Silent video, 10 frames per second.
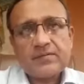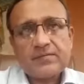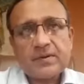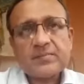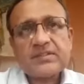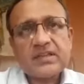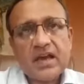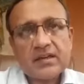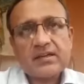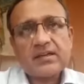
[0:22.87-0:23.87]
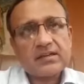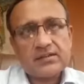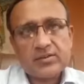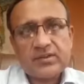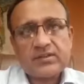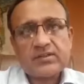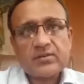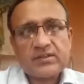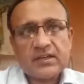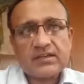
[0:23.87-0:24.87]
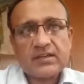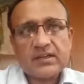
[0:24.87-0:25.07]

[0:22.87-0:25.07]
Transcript: from SAARC countries, resulting